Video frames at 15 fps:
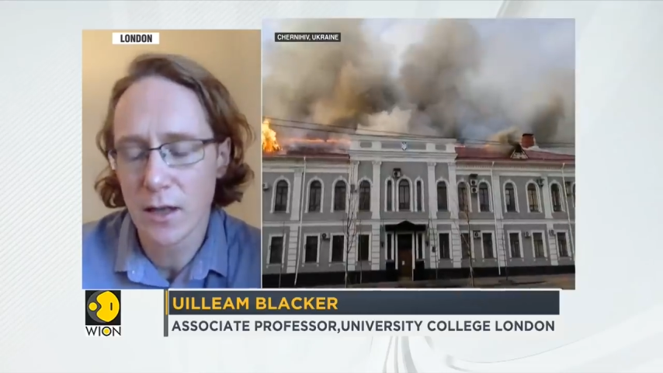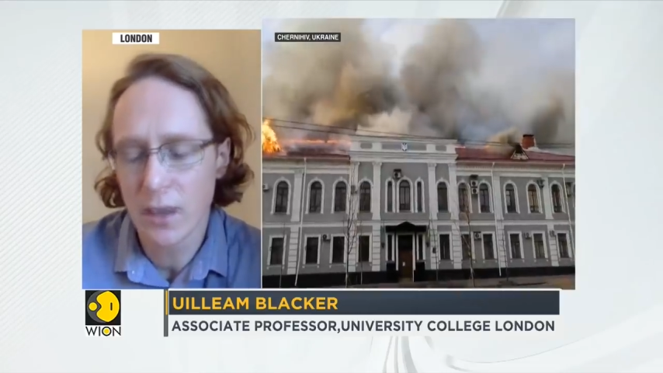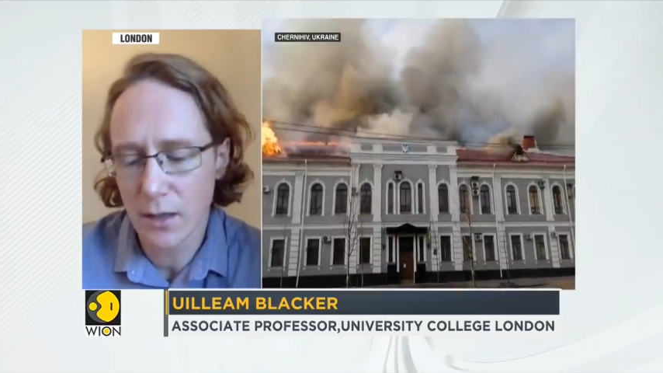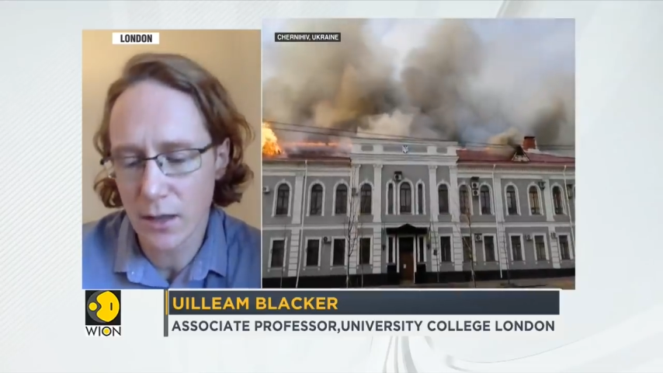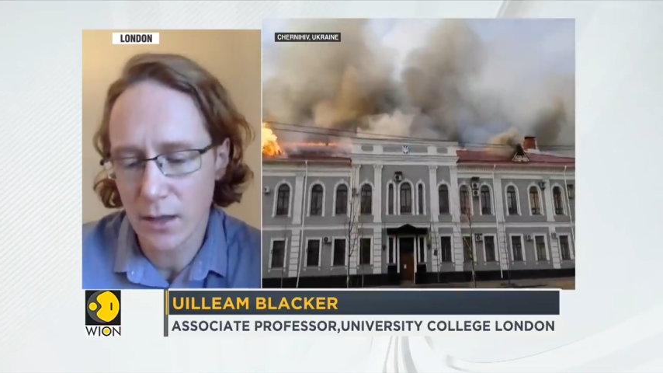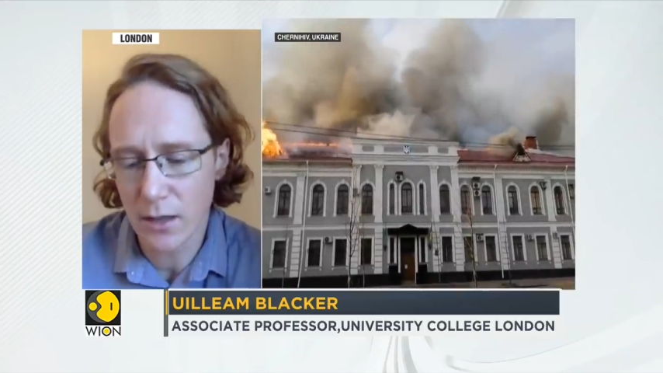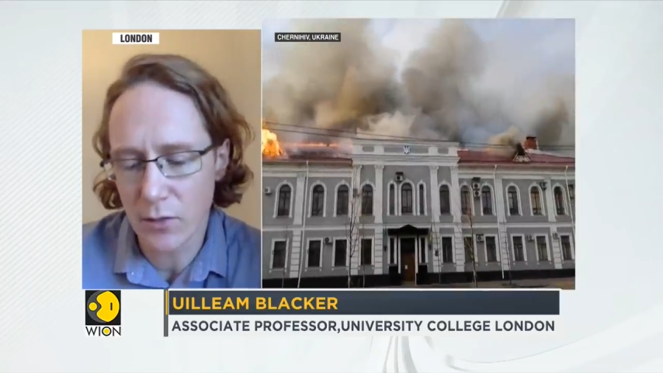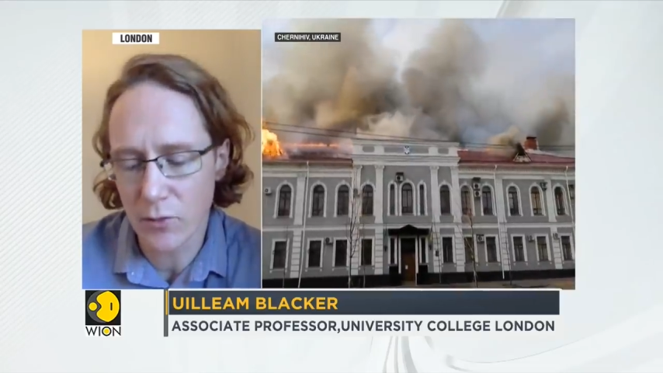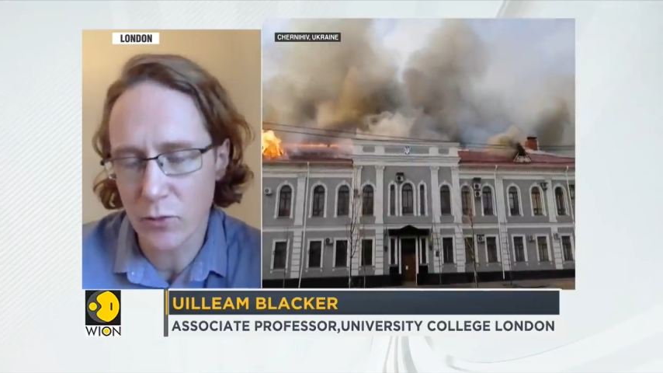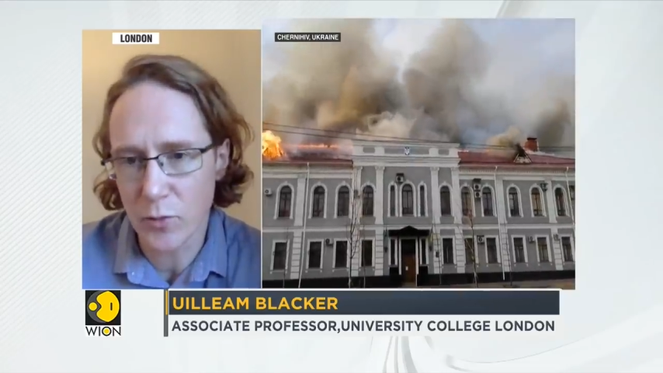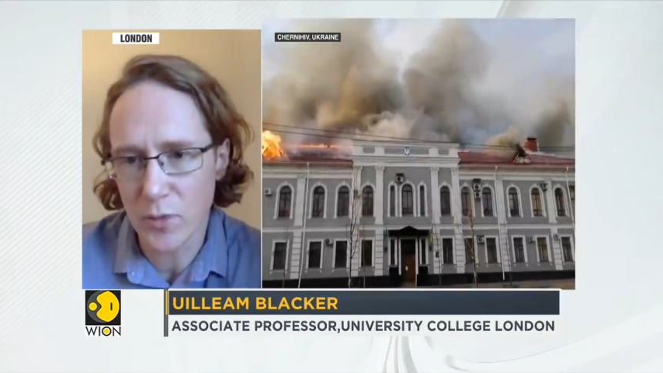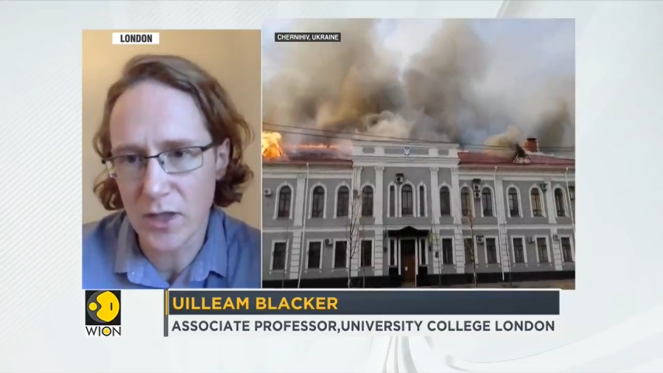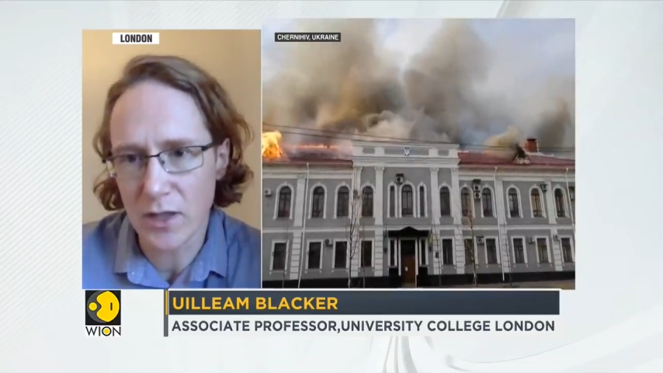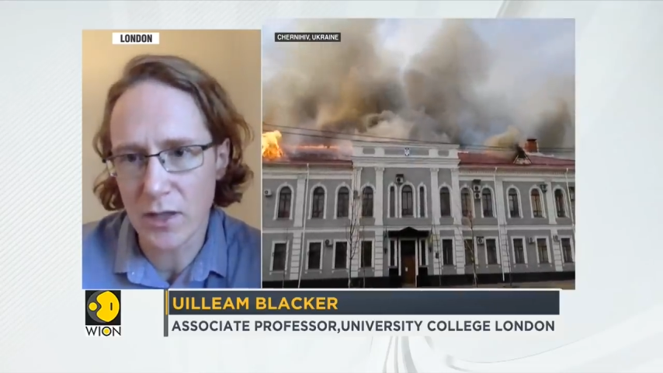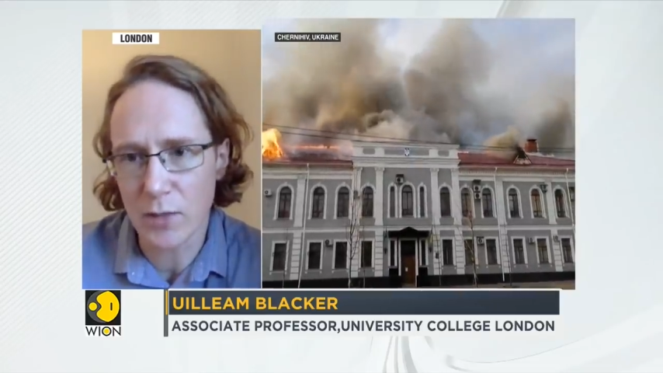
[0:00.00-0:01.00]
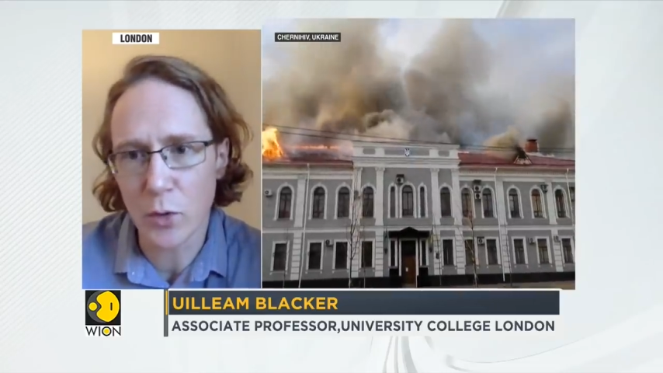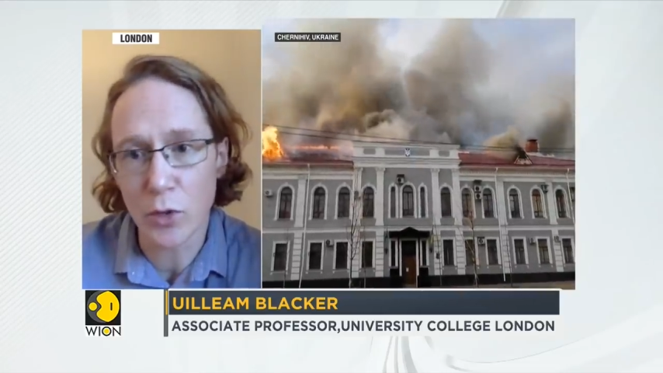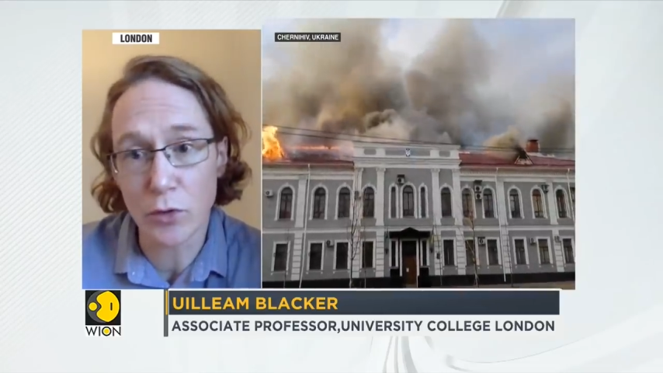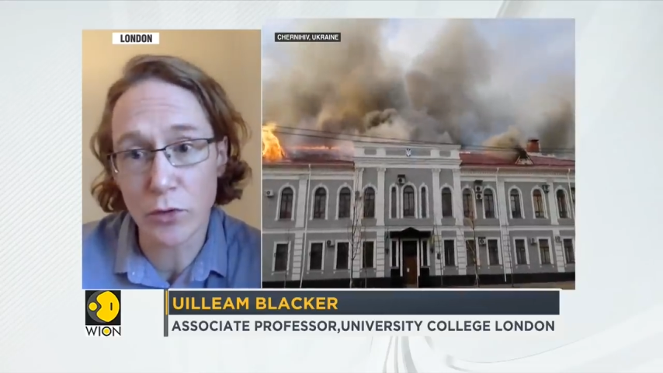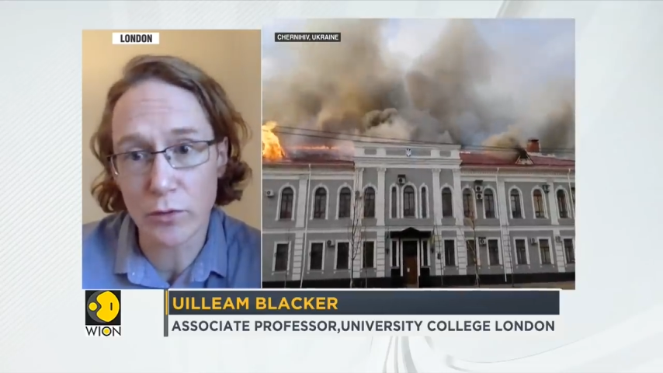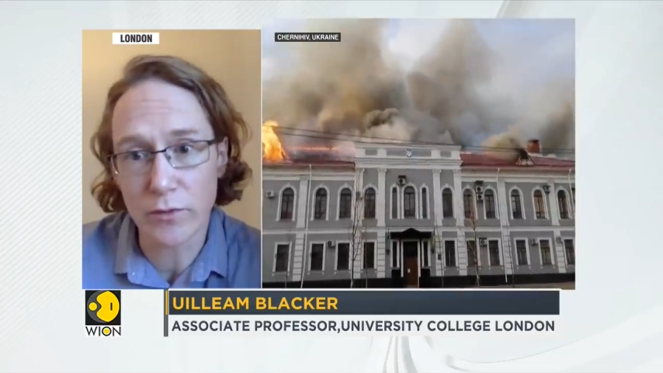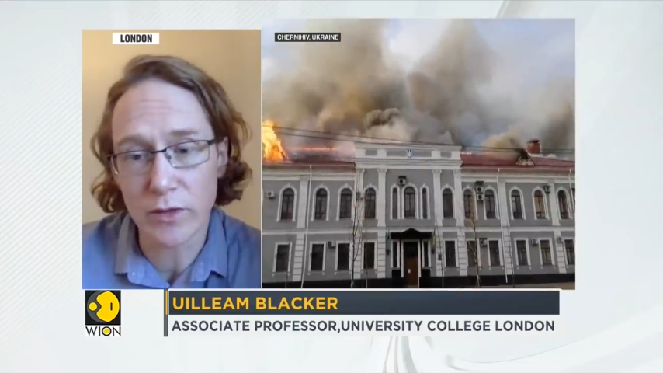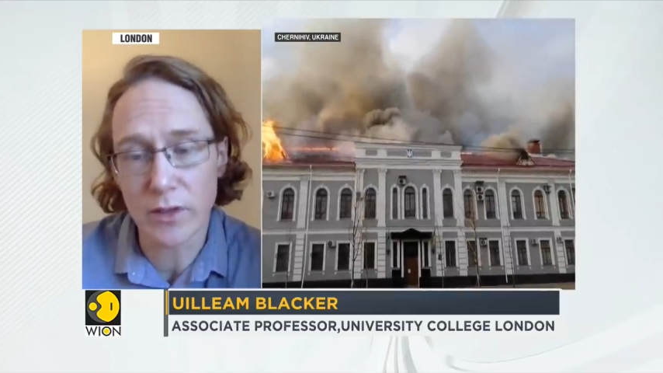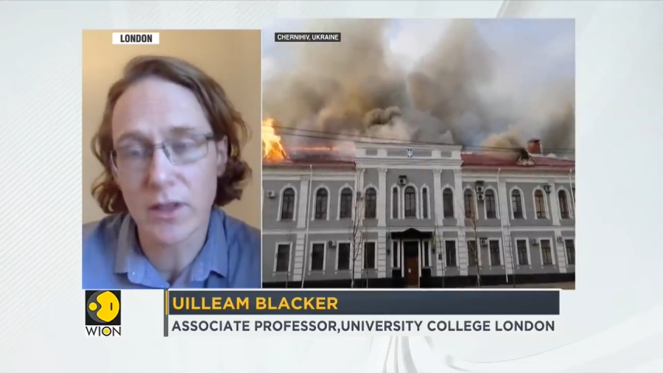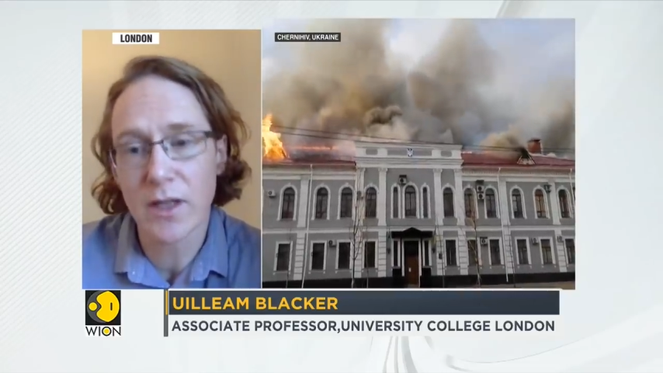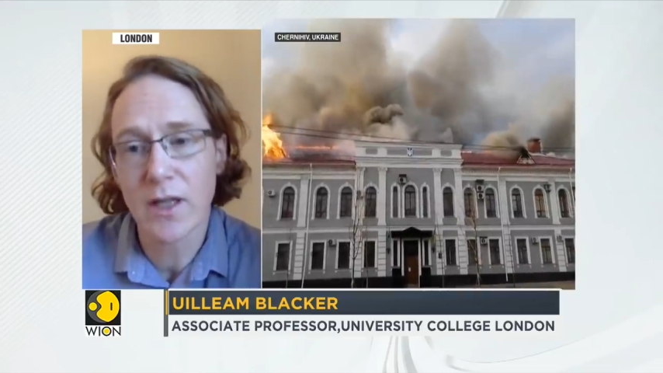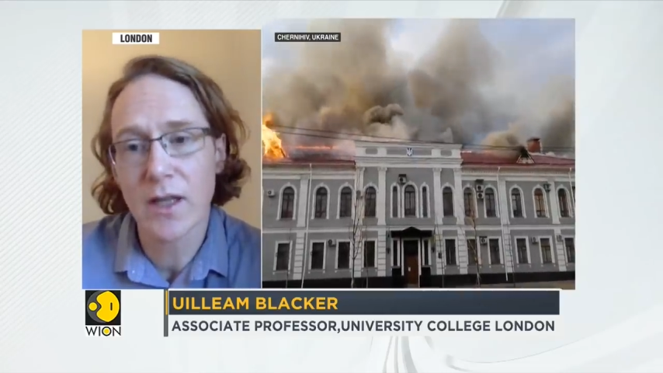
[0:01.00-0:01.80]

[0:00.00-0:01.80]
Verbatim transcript: uh, Romania, Moldova